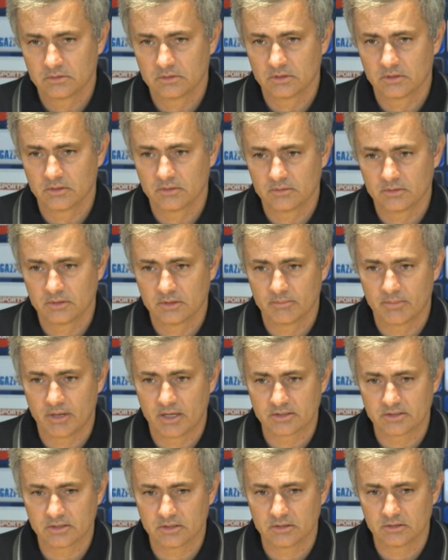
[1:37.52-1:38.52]
the
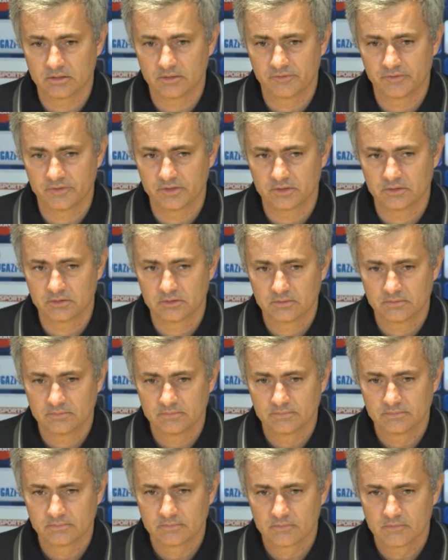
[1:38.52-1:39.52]
Basel defeat,
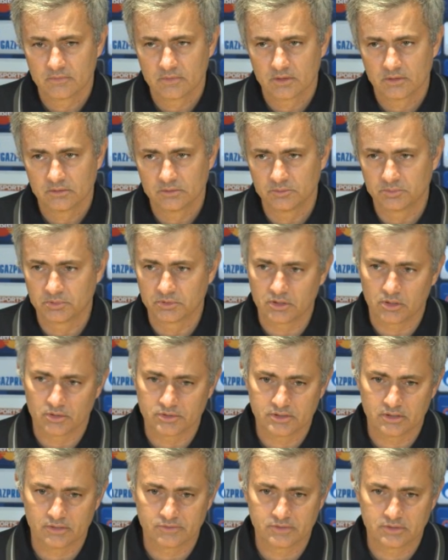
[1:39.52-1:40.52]
we put
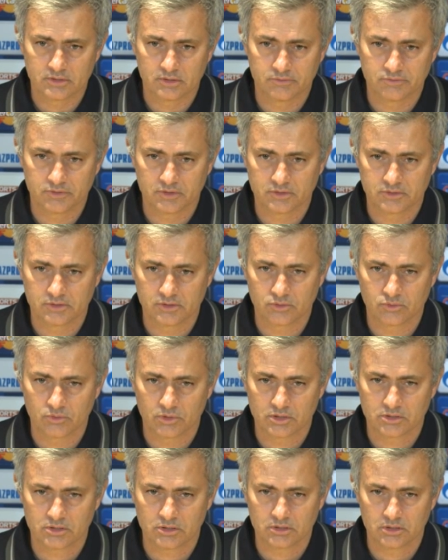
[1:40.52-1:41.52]
ourselves in a difficult
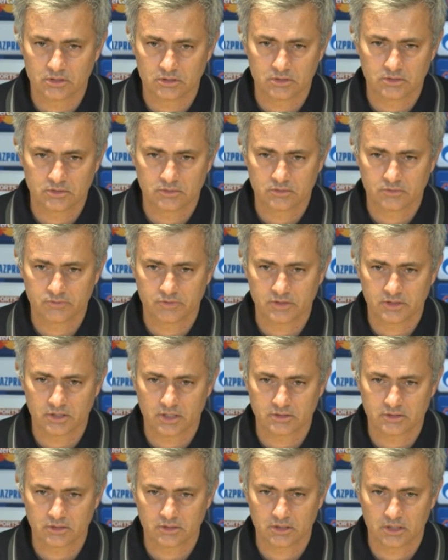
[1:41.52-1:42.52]
situation, and it's
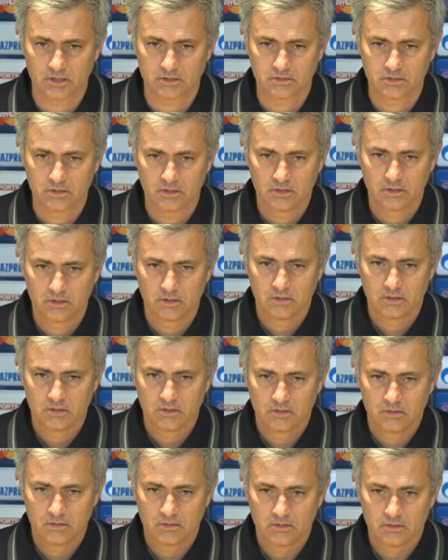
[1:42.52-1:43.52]
fantastic that
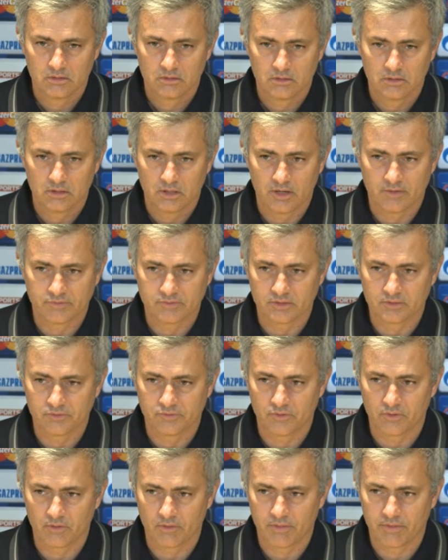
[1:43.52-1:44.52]
after the
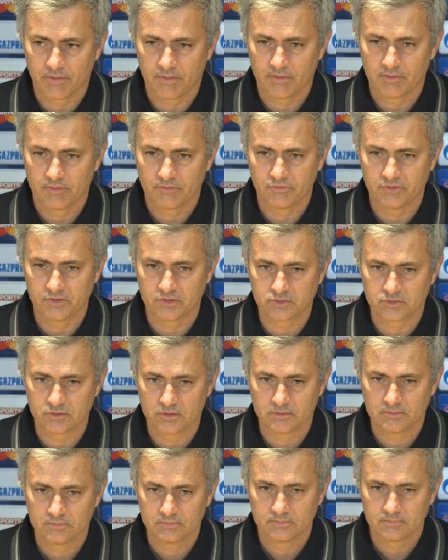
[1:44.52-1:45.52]
fourth
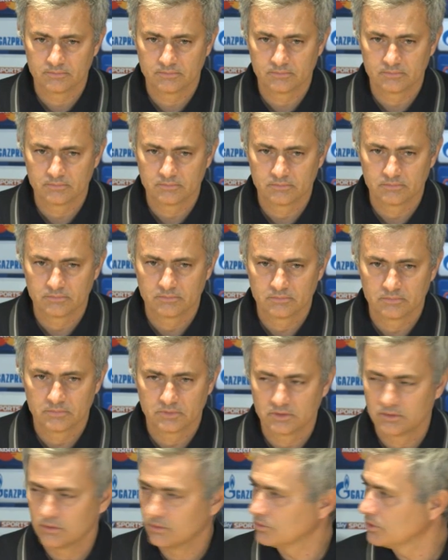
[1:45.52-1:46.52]
fixture,
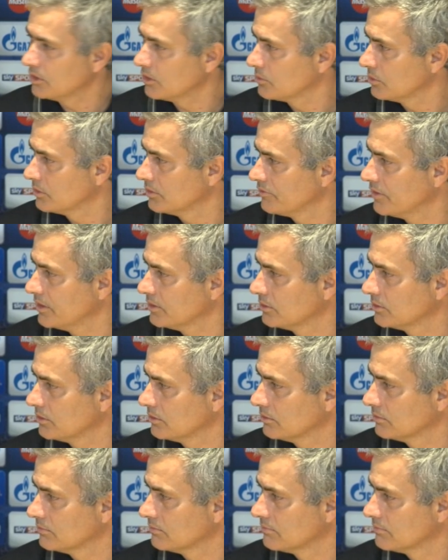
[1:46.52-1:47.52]
we are qualified or no?